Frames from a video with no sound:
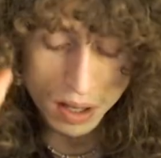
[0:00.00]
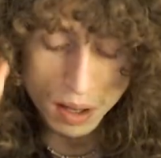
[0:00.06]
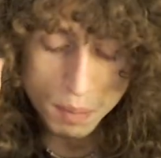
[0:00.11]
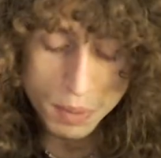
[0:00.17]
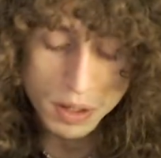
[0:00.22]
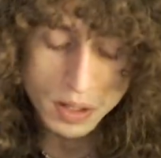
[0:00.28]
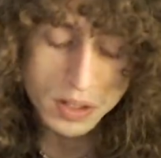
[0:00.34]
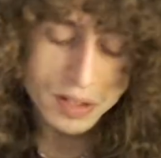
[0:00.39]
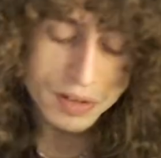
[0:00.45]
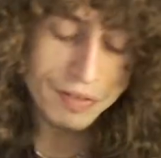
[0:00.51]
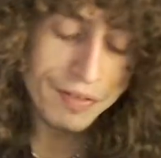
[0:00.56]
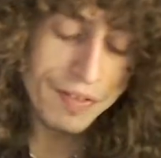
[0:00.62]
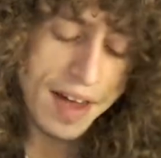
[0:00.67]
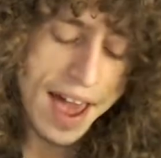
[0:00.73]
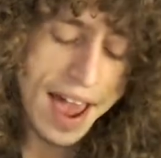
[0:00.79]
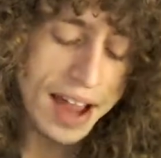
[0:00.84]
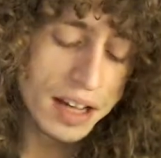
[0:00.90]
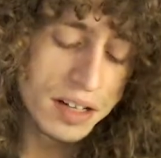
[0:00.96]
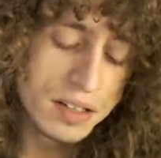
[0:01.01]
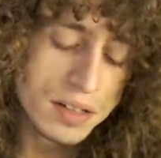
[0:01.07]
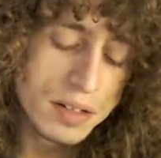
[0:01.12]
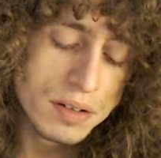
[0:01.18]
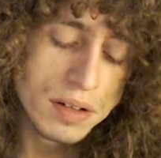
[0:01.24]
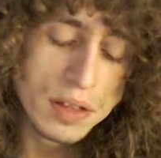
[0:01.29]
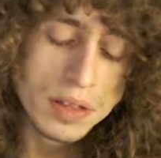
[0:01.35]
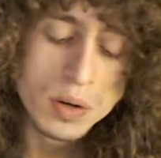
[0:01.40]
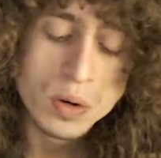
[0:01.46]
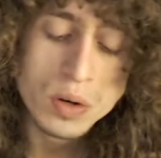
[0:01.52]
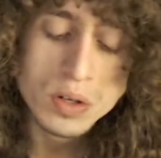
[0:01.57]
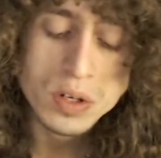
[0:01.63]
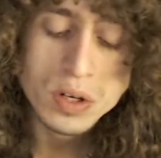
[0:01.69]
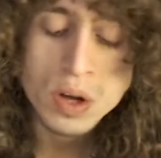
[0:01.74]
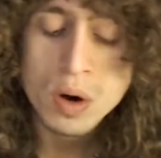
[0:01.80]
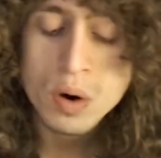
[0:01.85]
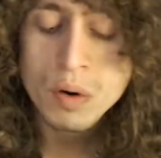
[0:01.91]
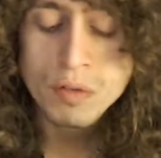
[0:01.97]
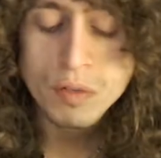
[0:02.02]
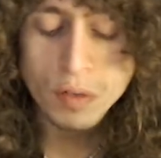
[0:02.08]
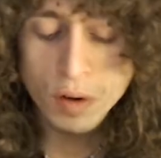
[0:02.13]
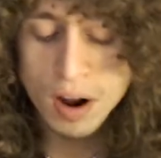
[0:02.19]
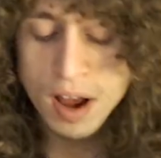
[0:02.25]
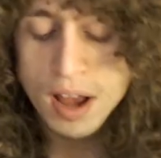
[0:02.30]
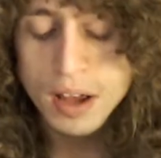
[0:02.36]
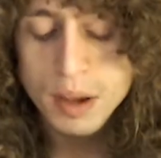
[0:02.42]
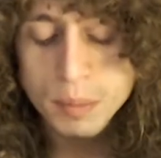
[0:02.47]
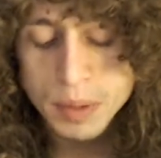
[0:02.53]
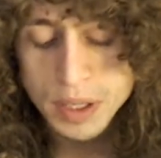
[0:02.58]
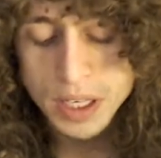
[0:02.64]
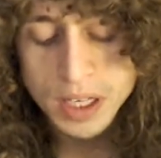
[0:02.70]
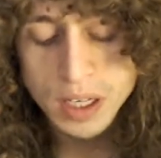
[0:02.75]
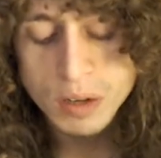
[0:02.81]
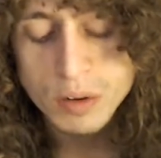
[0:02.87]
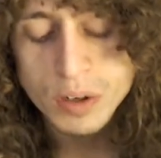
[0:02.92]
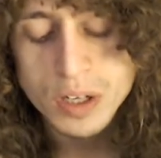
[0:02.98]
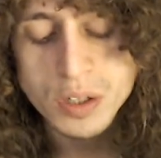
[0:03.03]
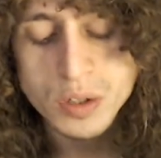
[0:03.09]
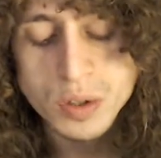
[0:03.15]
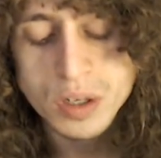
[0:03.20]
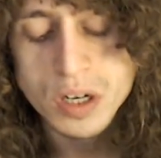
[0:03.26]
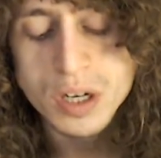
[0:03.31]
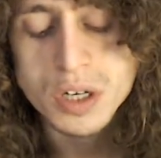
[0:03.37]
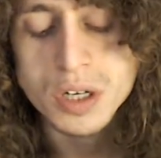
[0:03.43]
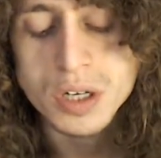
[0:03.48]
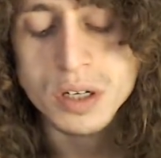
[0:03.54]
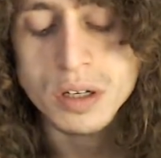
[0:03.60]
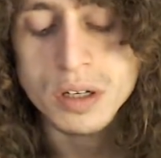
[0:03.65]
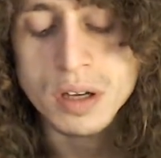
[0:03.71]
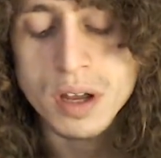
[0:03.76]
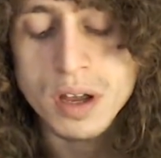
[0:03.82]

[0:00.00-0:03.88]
but it is a fact that there is no Varahamihiri tradition